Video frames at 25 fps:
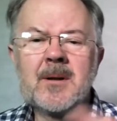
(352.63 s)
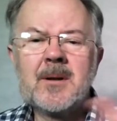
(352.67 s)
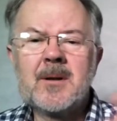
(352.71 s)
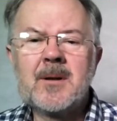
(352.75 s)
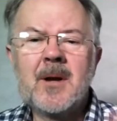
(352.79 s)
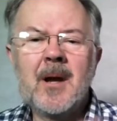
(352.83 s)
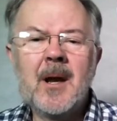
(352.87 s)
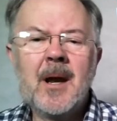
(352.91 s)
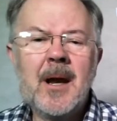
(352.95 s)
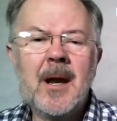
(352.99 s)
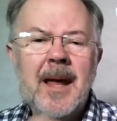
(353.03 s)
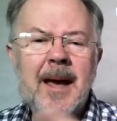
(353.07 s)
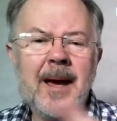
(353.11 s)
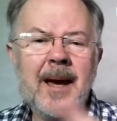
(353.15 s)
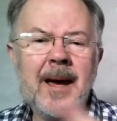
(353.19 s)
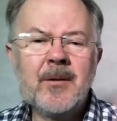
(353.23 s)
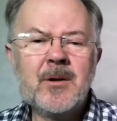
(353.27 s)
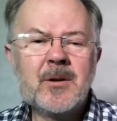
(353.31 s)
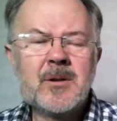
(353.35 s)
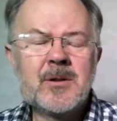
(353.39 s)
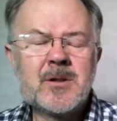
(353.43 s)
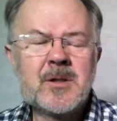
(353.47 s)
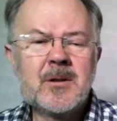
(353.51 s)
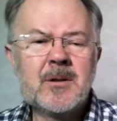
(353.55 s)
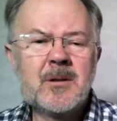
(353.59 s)
allow you
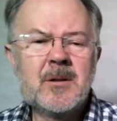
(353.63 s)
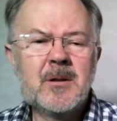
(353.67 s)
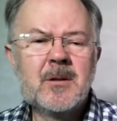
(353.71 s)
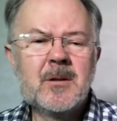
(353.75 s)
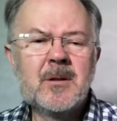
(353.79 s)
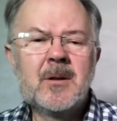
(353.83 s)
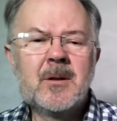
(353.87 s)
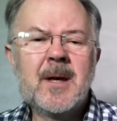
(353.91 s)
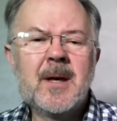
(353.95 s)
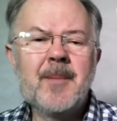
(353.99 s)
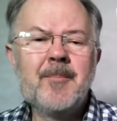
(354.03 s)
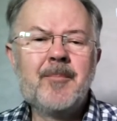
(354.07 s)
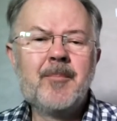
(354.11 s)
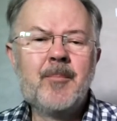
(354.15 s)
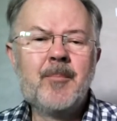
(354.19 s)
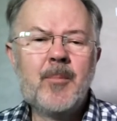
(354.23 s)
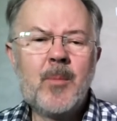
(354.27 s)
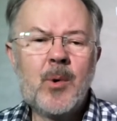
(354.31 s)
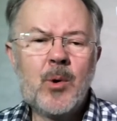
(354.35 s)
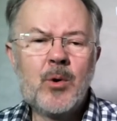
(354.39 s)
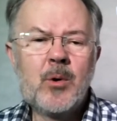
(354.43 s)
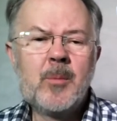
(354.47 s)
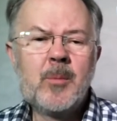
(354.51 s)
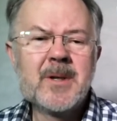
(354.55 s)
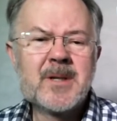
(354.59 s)
to get
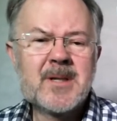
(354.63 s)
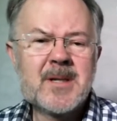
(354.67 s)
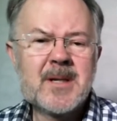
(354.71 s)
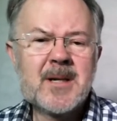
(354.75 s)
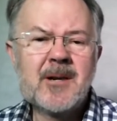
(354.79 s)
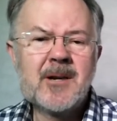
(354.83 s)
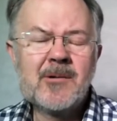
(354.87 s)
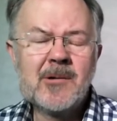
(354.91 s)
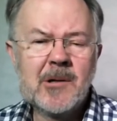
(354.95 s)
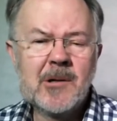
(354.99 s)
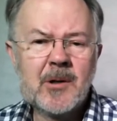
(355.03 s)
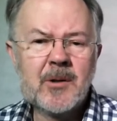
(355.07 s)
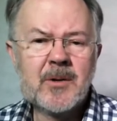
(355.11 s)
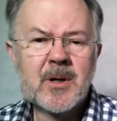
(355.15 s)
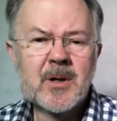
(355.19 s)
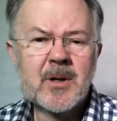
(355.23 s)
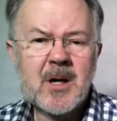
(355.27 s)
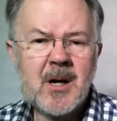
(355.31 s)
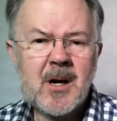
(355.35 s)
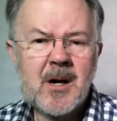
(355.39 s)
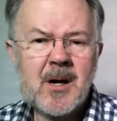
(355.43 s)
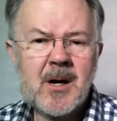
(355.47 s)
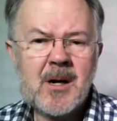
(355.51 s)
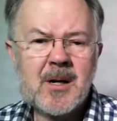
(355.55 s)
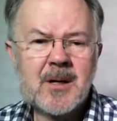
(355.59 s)
more material on the
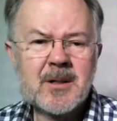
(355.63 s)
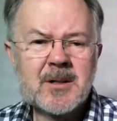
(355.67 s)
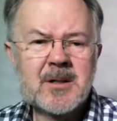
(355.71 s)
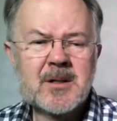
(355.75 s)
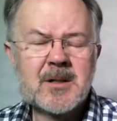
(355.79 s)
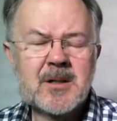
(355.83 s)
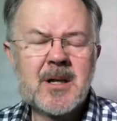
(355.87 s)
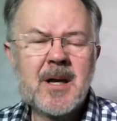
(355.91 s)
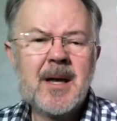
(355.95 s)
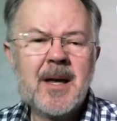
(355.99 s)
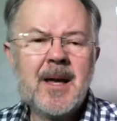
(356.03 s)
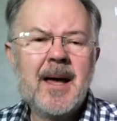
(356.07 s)
cards.